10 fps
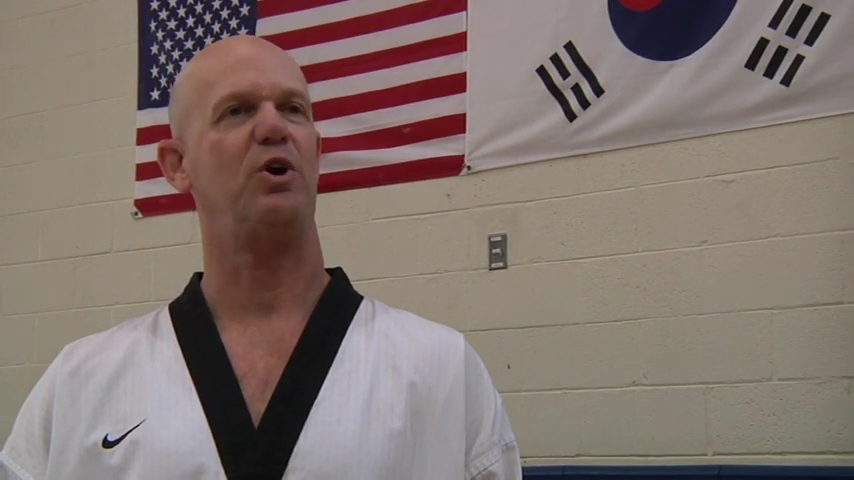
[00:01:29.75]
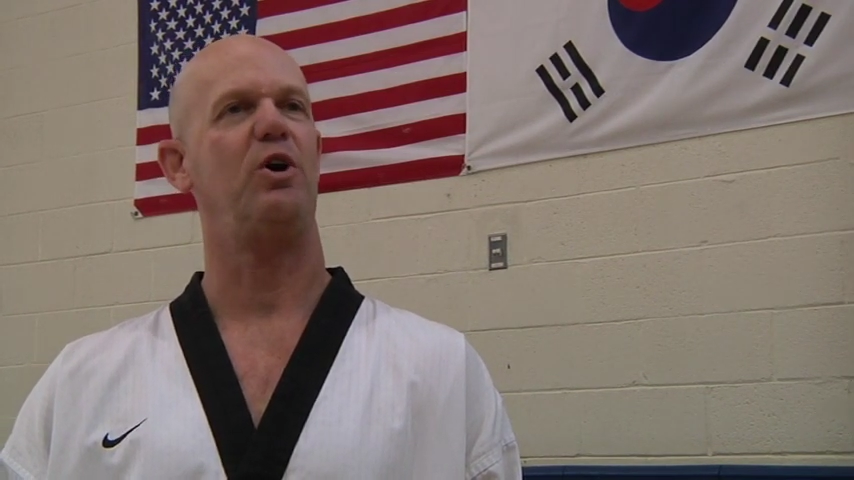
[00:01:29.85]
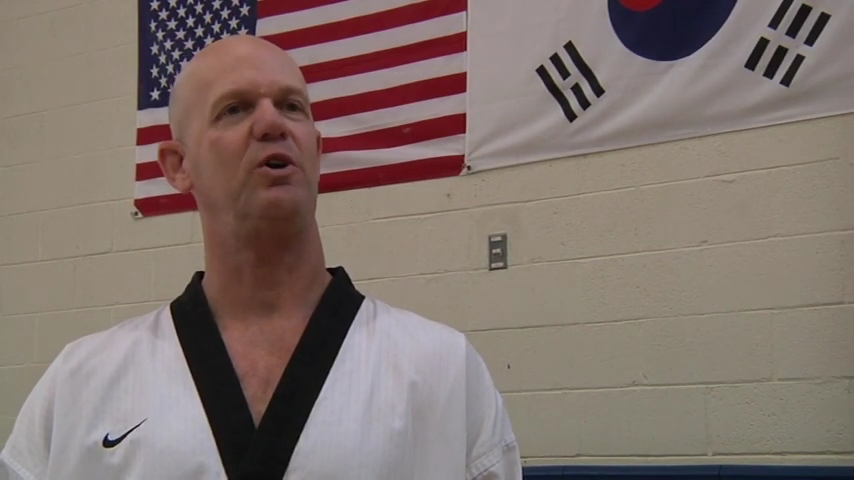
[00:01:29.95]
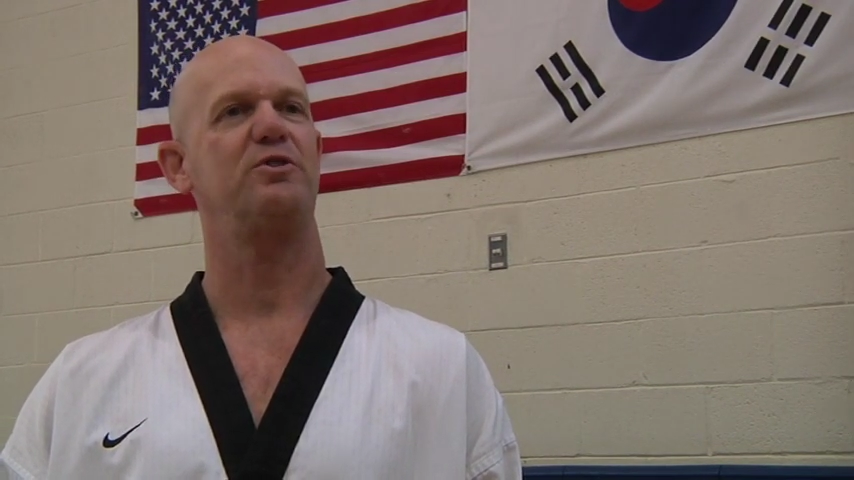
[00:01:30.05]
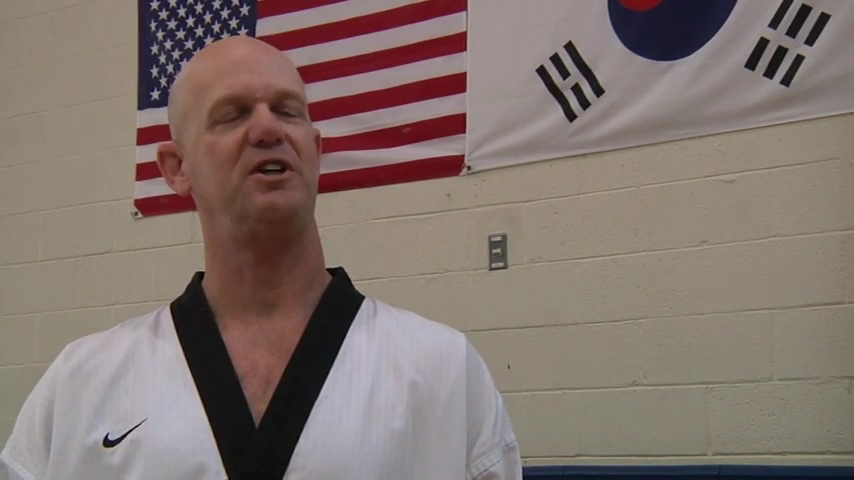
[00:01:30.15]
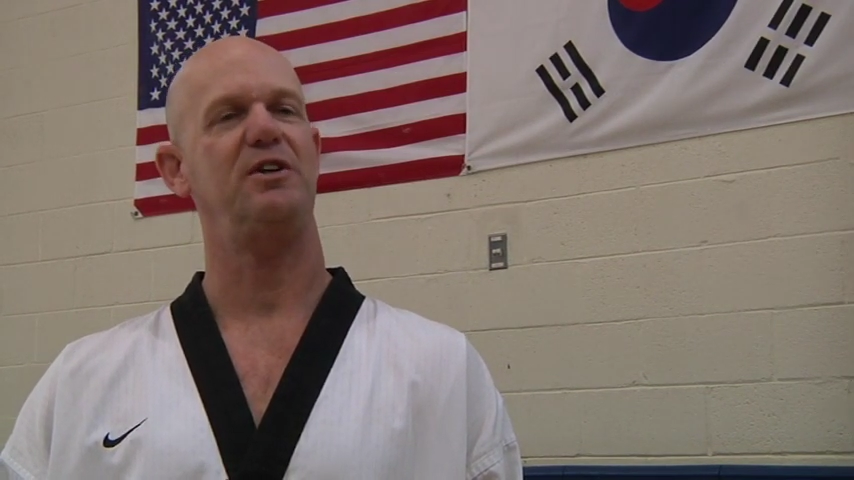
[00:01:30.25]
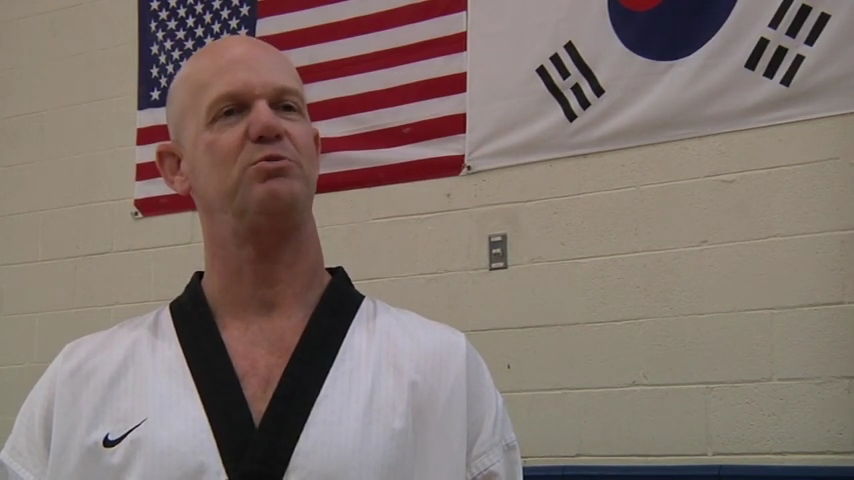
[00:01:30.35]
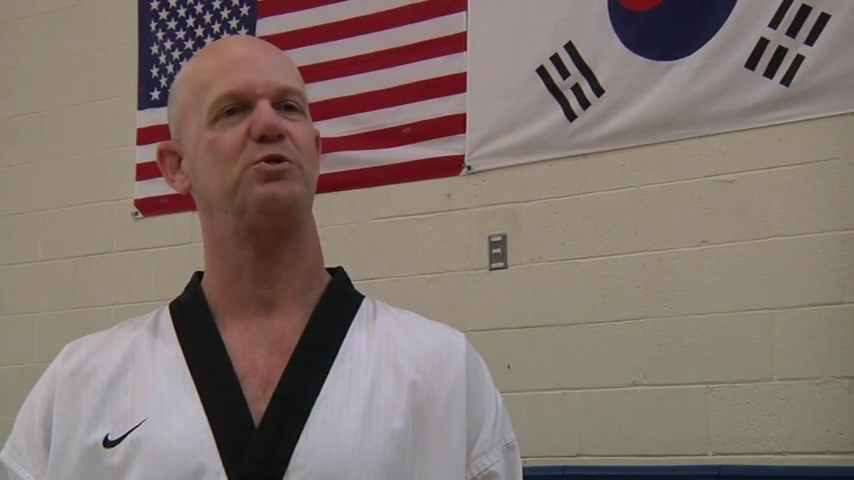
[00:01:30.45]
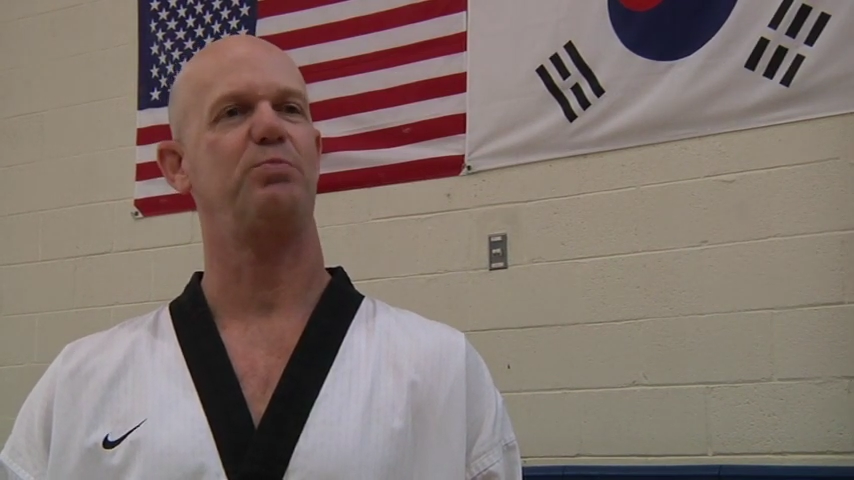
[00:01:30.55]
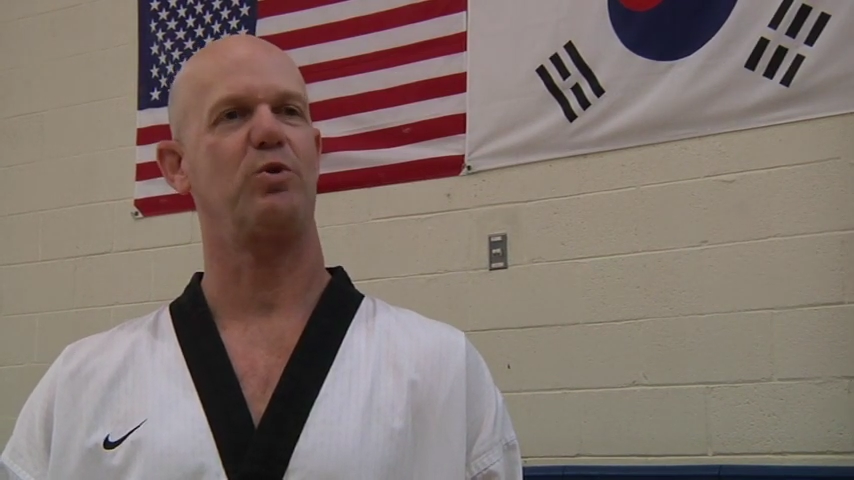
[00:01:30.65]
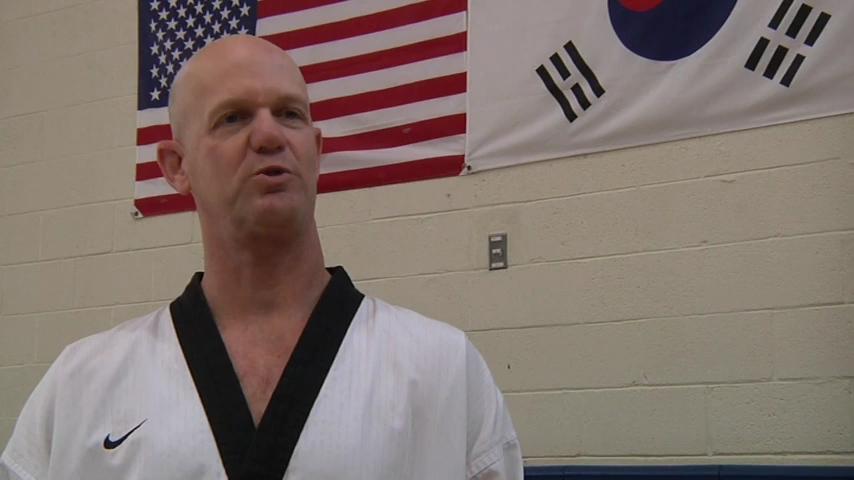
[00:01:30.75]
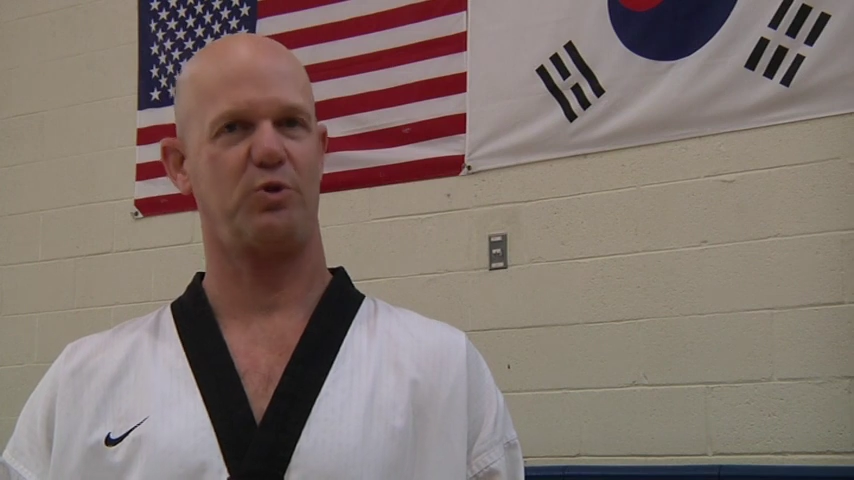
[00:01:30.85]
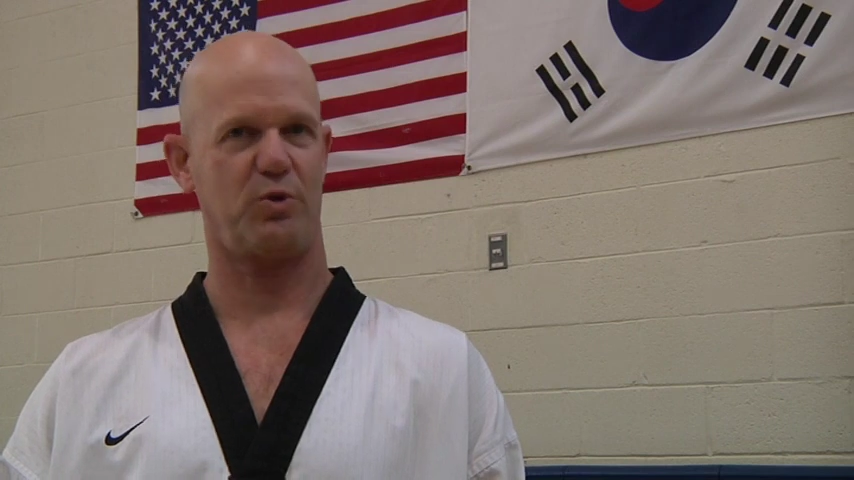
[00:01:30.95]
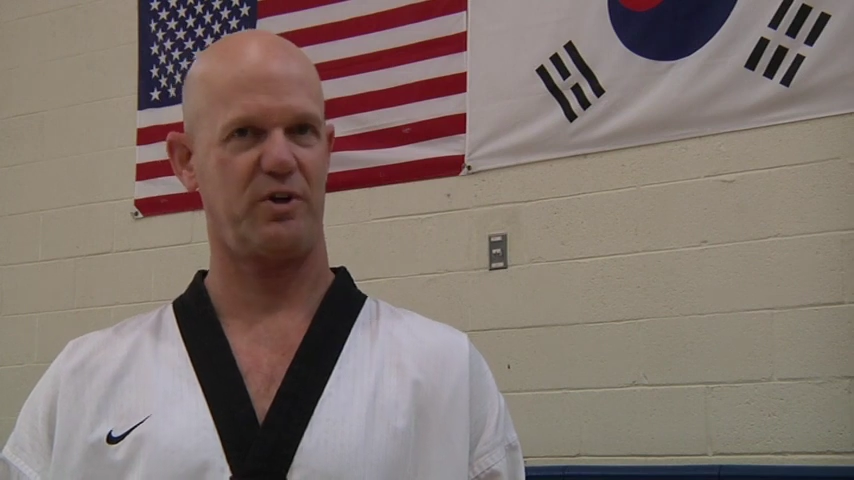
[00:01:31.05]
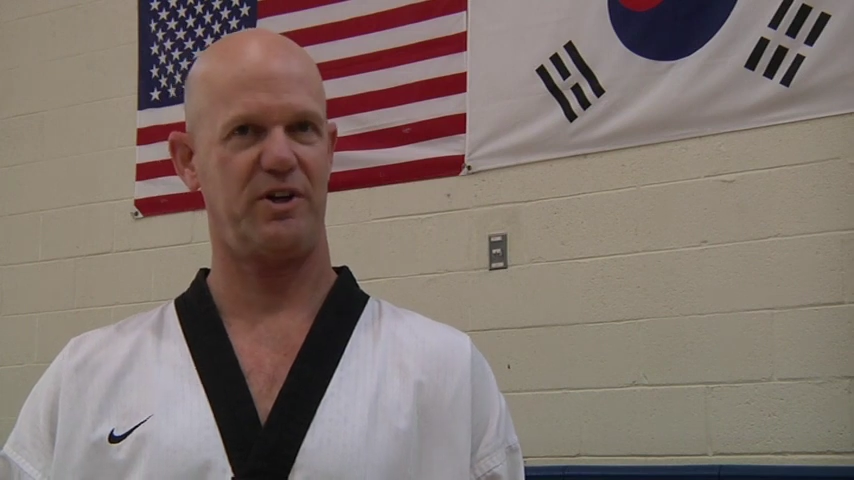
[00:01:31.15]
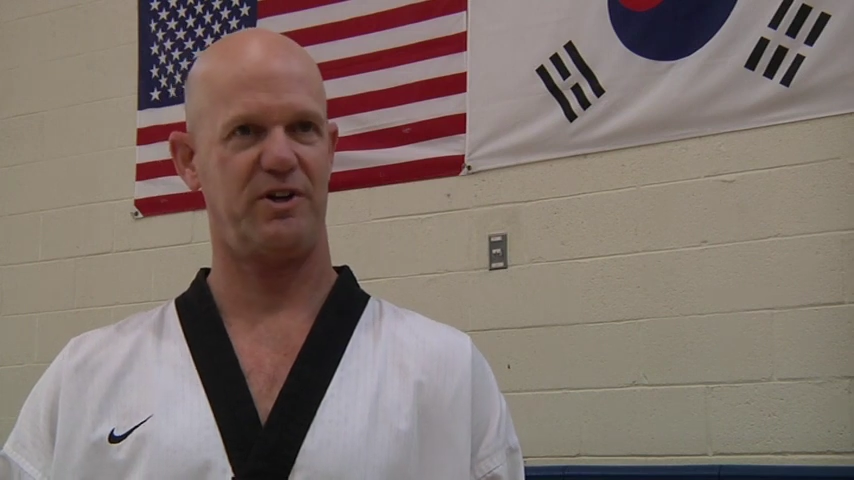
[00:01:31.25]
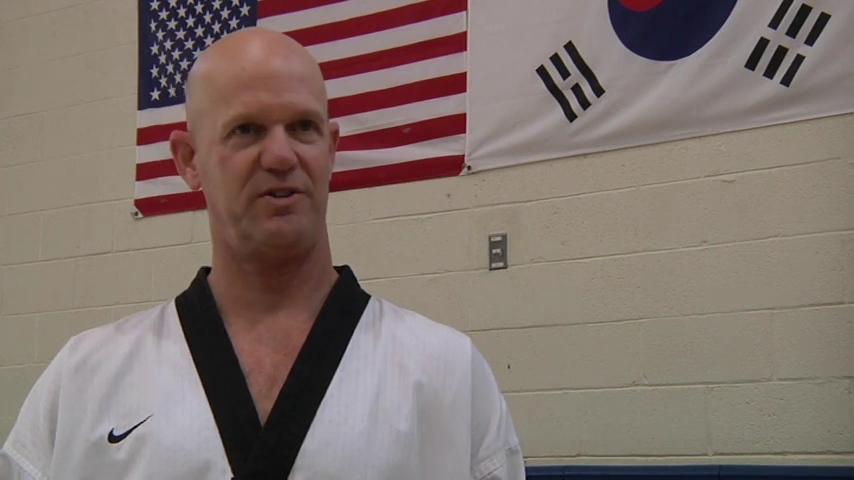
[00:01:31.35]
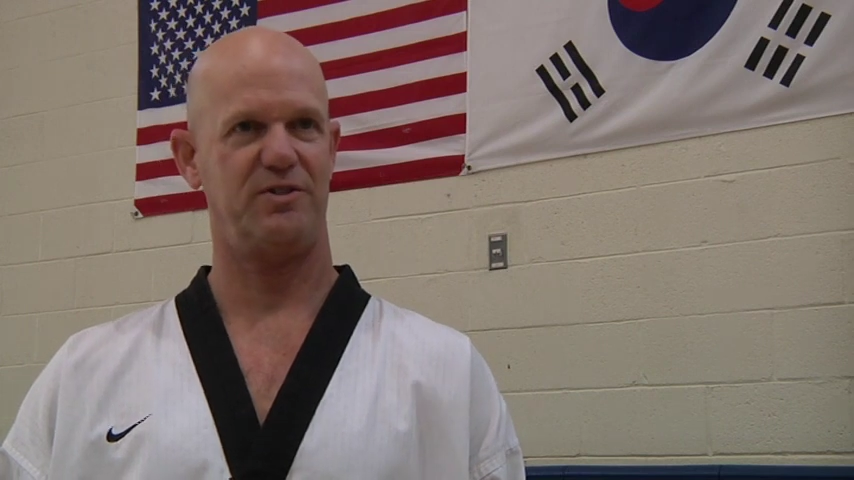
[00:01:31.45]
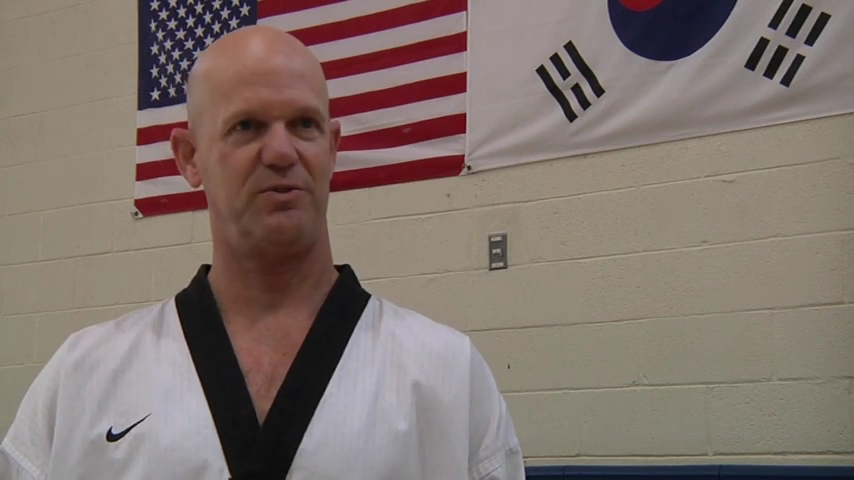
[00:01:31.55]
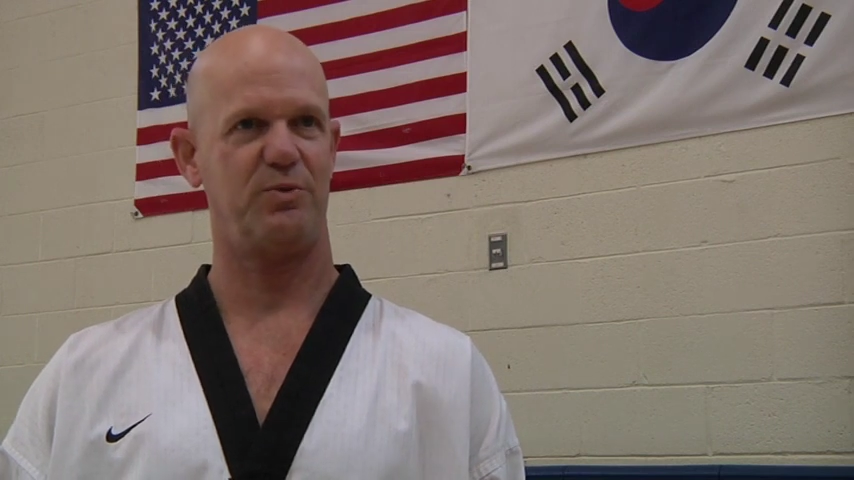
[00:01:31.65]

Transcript: all team sports oriented